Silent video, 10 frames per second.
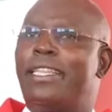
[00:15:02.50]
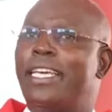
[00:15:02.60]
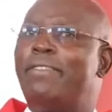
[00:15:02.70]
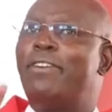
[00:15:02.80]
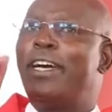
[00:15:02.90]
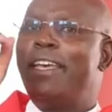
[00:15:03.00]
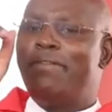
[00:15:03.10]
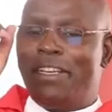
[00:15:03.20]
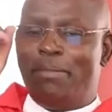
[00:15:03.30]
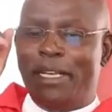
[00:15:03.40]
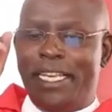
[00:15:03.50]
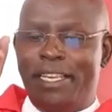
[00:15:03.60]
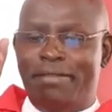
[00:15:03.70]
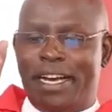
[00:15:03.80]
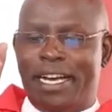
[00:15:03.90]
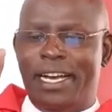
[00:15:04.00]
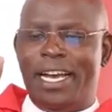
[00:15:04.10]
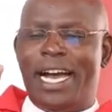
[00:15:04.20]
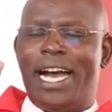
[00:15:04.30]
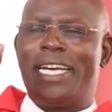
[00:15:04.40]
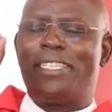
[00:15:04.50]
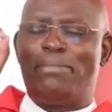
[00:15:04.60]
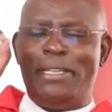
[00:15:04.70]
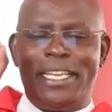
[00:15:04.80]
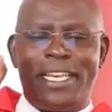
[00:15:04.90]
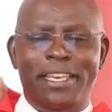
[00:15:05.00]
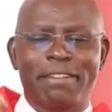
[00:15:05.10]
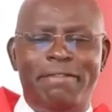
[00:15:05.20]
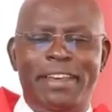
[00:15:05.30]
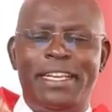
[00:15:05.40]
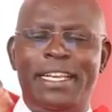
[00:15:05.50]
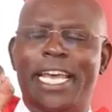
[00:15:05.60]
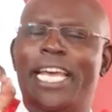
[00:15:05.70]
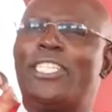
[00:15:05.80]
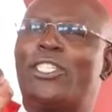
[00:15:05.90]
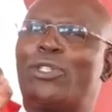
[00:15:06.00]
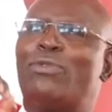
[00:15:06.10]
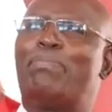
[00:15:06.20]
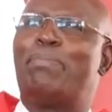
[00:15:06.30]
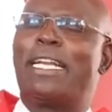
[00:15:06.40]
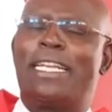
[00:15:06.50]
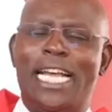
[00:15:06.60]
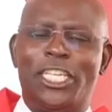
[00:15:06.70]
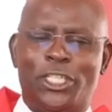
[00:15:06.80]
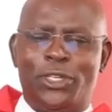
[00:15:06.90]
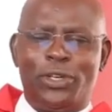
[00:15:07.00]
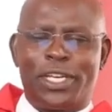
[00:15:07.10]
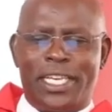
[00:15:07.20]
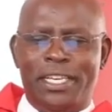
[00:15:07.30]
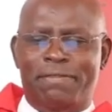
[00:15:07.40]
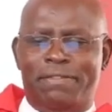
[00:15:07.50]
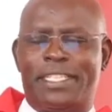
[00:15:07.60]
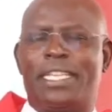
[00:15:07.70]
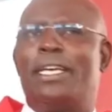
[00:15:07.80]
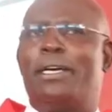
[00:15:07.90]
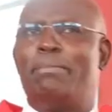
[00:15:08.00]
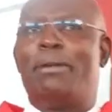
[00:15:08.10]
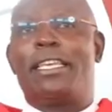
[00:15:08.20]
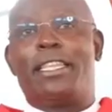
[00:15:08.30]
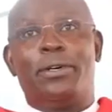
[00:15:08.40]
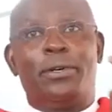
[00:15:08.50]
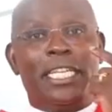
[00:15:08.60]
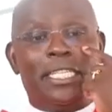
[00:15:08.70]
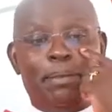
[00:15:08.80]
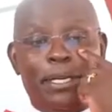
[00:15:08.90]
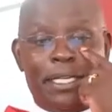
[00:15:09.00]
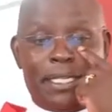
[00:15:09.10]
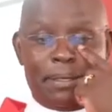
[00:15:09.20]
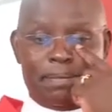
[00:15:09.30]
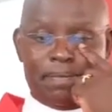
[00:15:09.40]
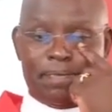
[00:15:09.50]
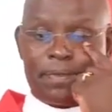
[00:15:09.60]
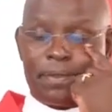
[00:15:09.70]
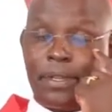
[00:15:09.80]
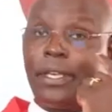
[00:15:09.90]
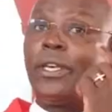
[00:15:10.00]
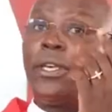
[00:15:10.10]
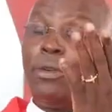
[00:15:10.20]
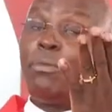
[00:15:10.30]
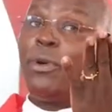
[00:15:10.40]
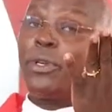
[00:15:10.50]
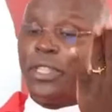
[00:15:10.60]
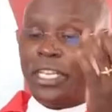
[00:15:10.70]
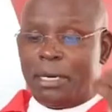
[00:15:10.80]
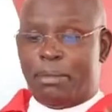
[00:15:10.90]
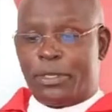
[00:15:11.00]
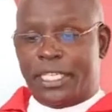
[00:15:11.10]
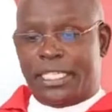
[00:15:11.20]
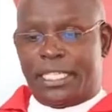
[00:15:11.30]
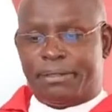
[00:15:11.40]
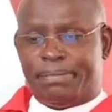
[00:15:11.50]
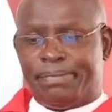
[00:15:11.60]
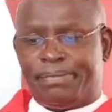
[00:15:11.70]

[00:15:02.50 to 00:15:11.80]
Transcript: Therefore, every believer has been given a supernatural gift by the Holy Spirit. You may want to think about it.